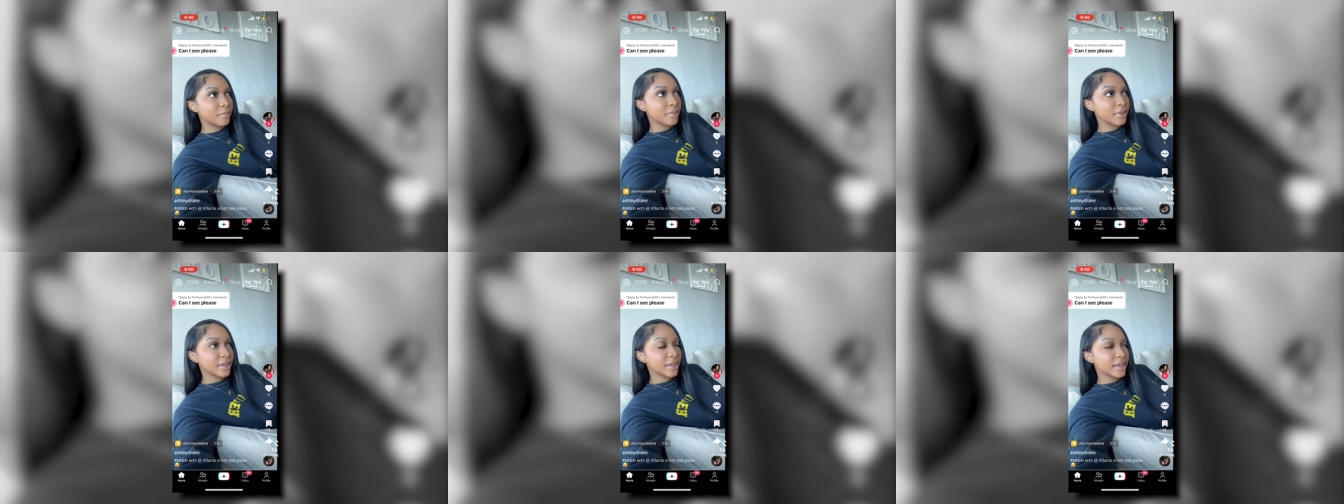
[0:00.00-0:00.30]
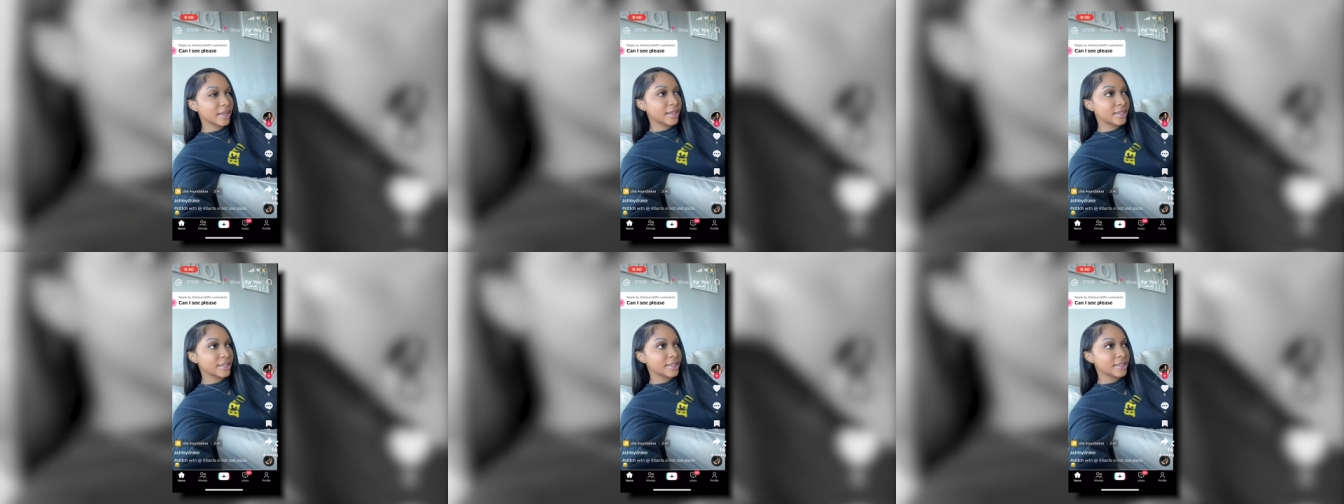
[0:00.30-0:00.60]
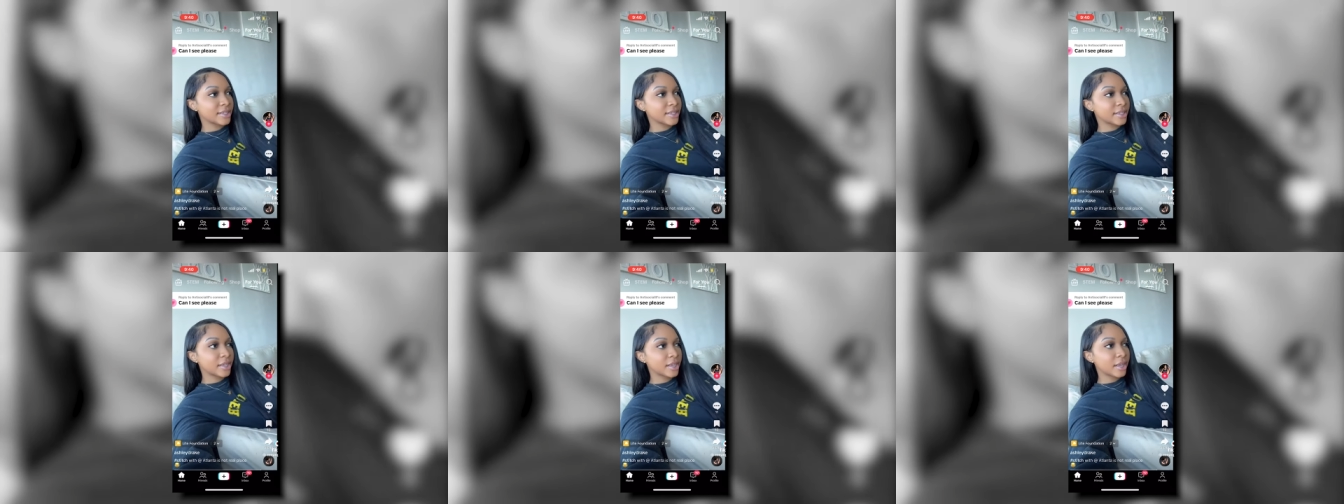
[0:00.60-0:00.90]

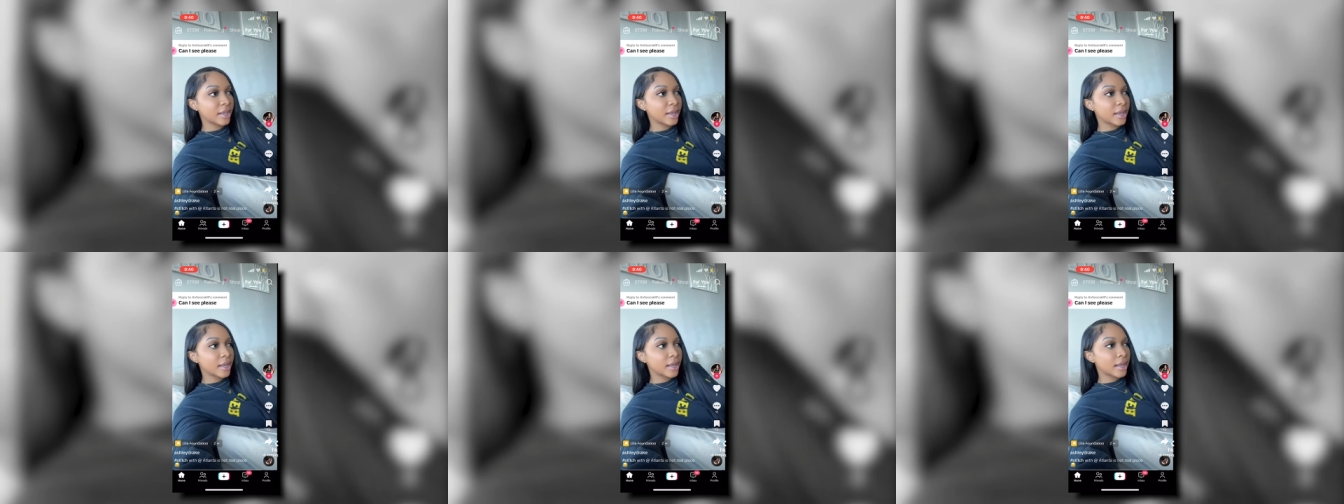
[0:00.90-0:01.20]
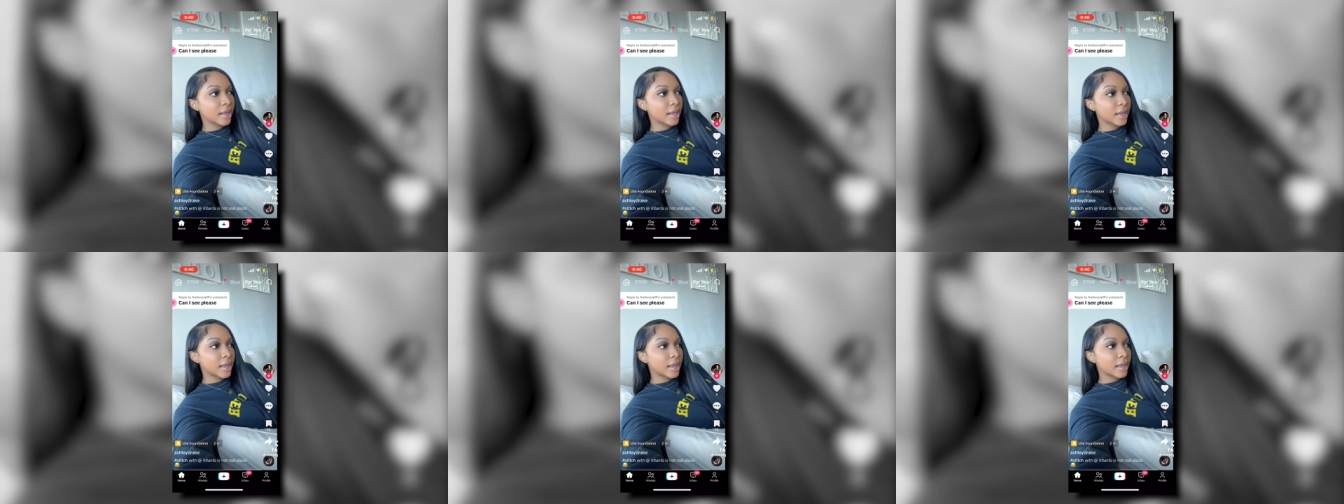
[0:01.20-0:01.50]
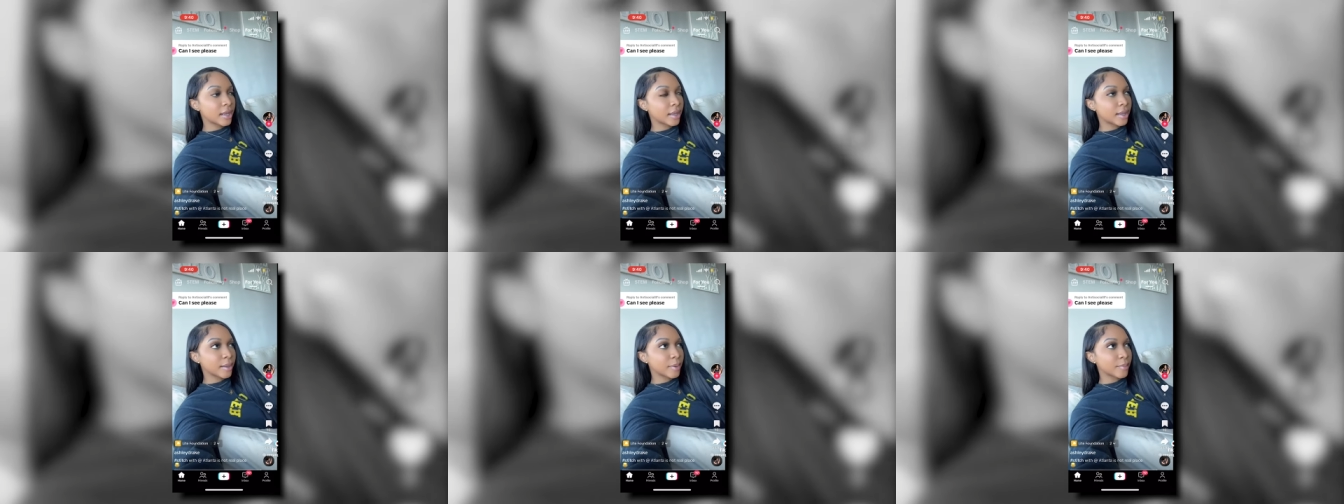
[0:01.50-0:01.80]
because
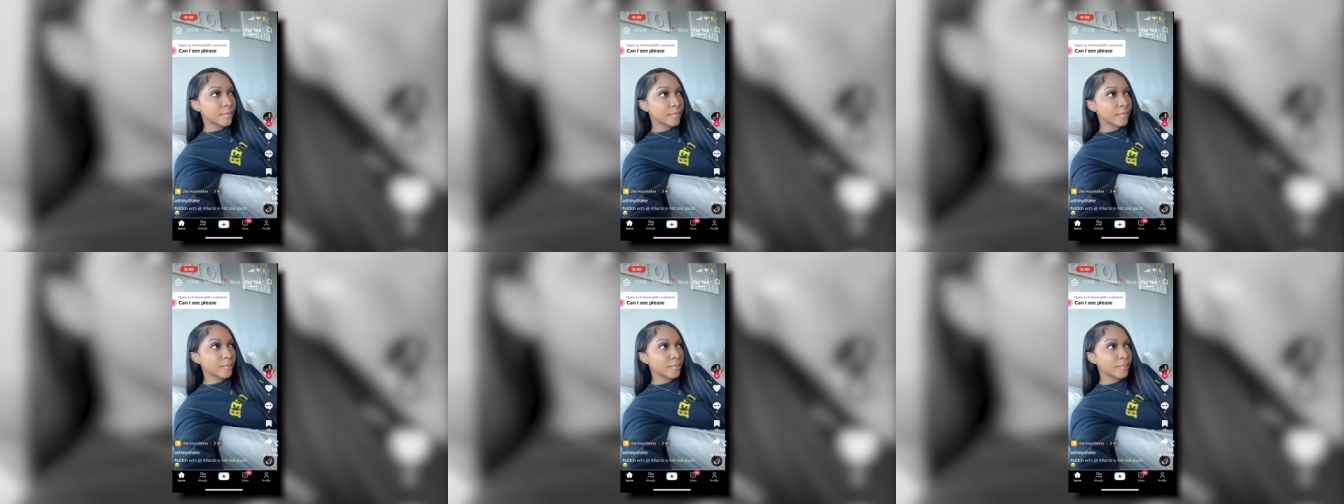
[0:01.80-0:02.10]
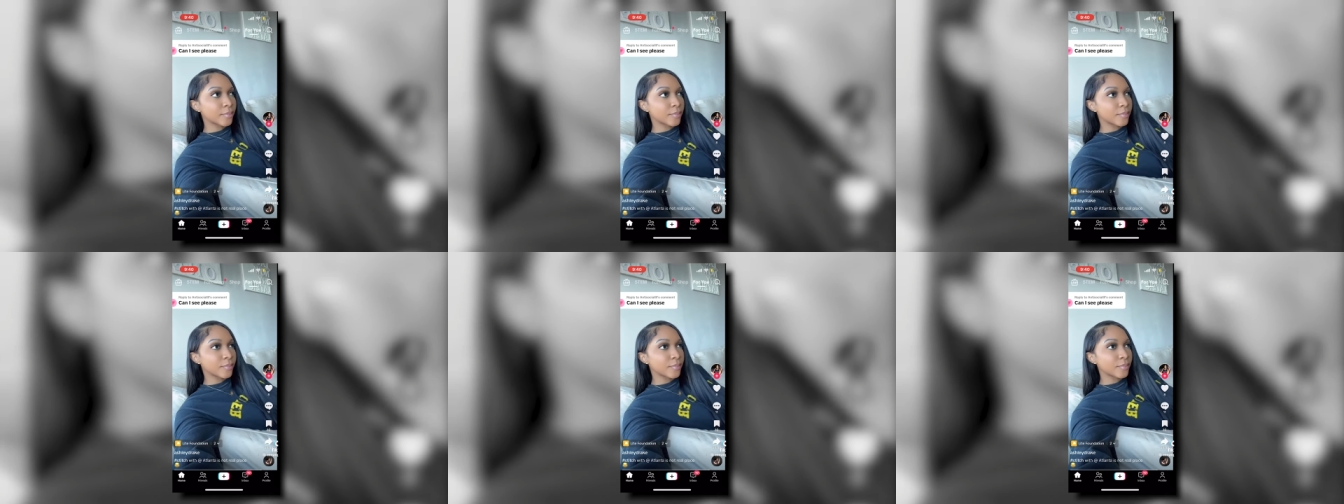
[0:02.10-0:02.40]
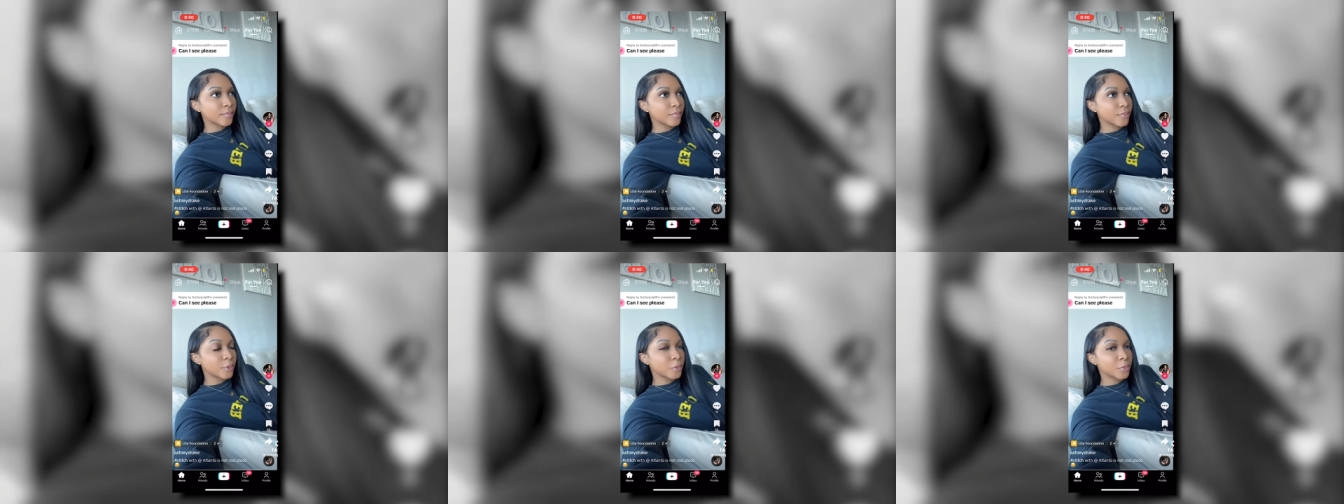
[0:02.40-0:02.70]
um.
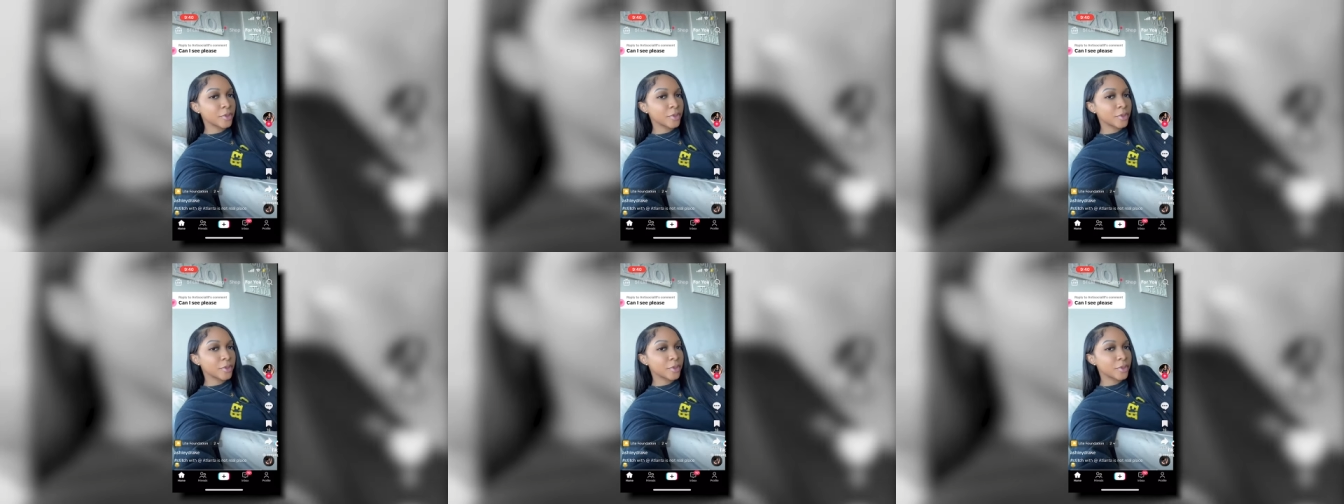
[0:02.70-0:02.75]
you